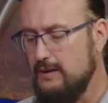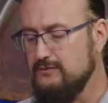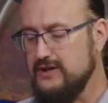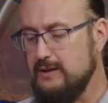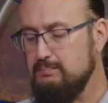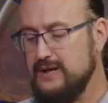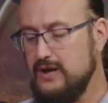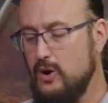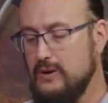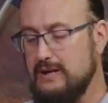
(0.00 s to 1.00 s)
The
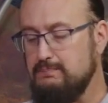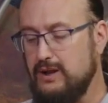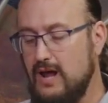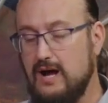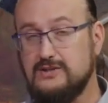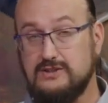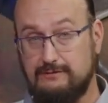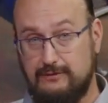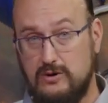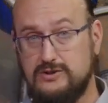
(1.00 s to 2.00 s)
PoE Plus, the
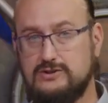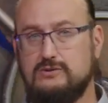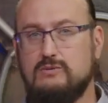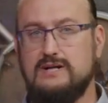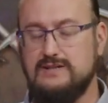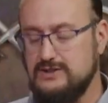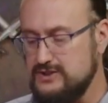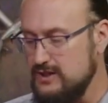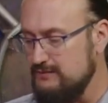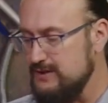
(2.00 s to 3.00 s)
first
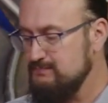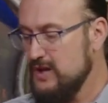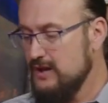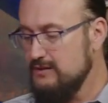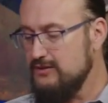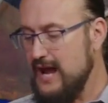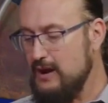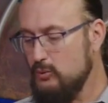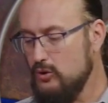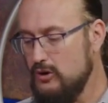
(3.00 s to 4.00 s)
rendition of it,
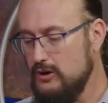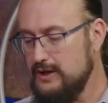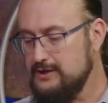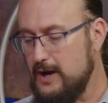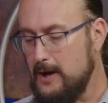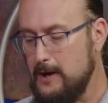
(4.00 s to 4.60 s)
that would